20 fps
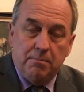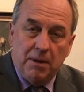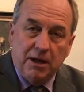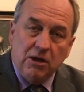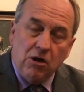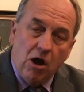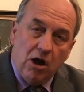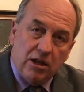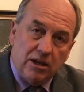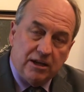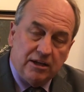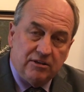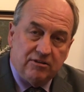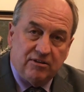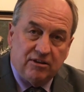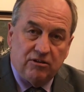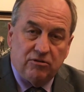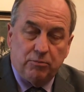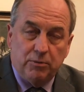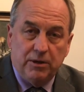My
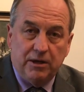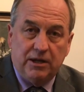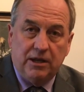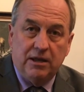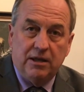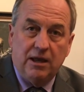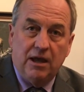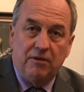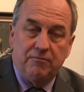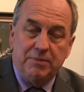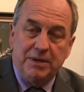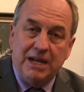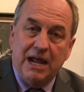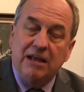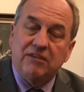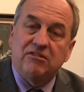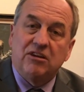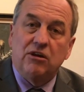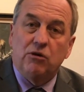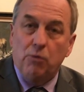colleagues this week have been
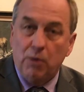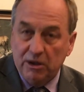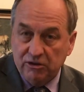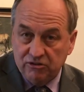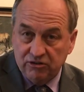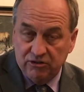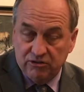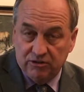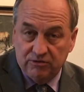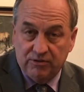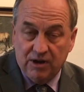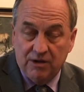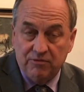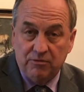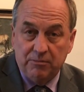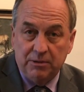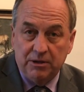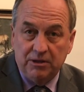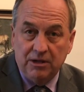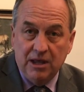asking questions of
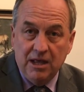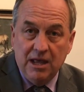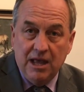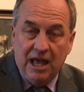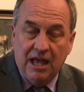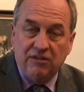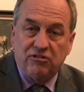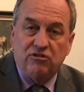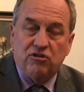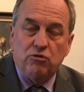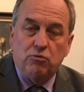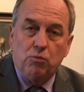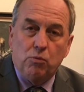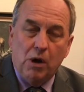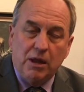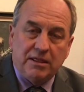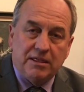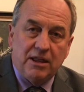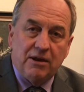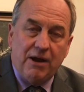government as to
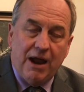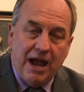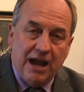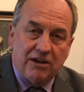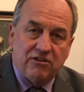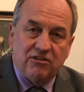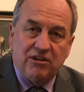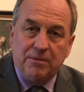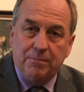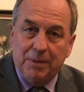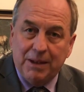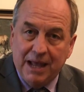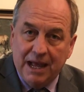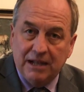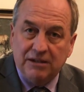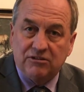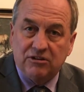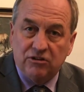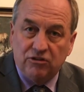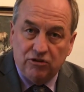what they're actually
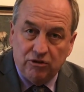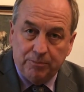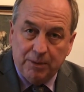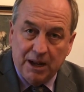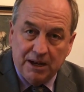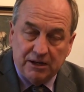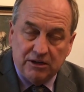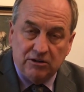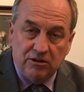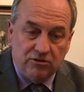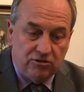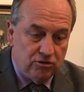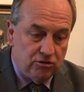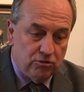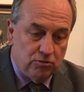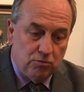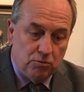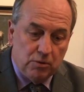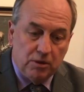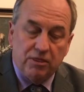planning to
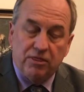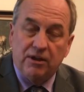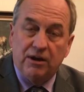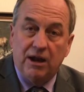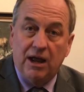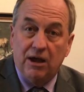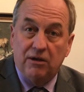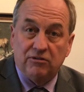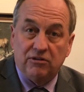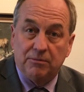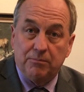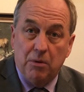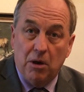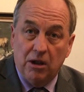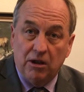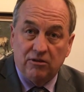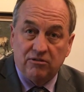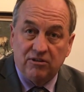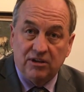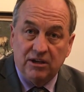do with their housing
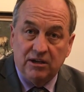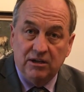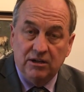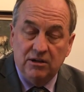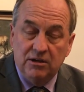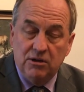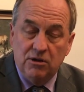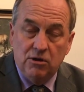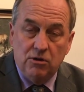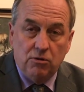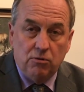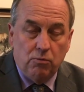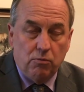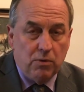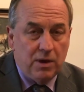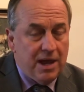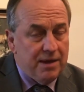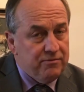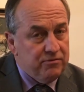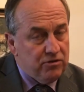policy.
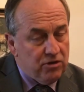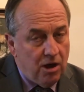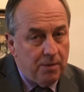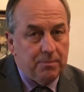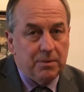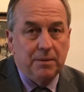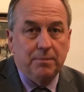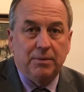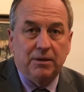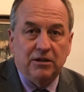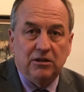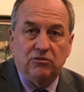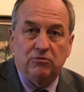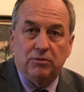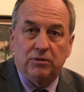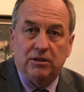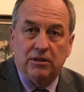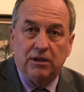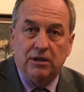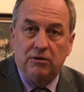We have not been pleased
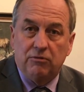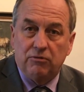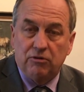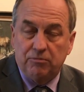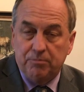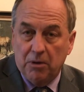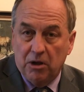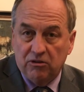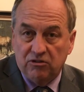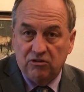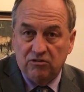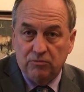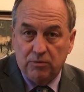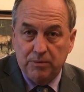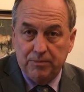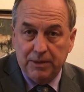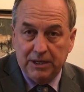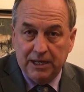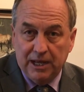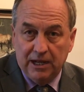with the responses
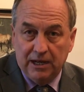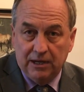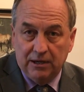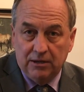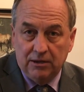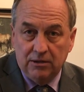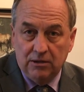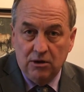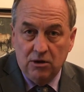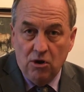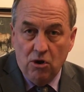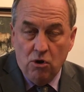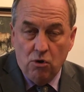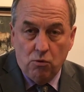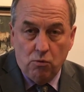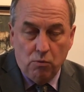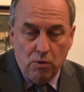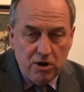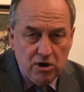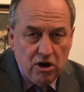we've been getting.
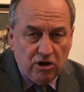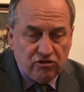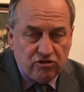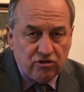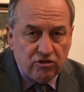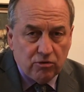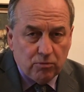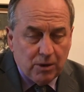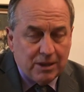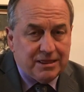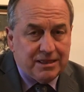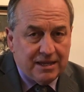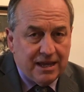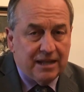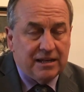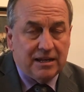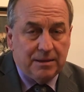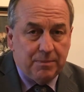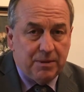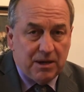We're not sure what the
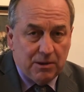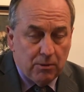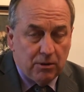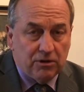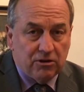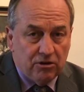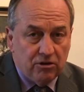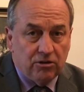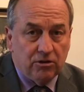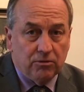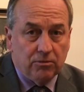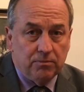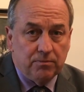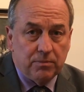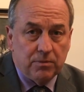NDP want to do.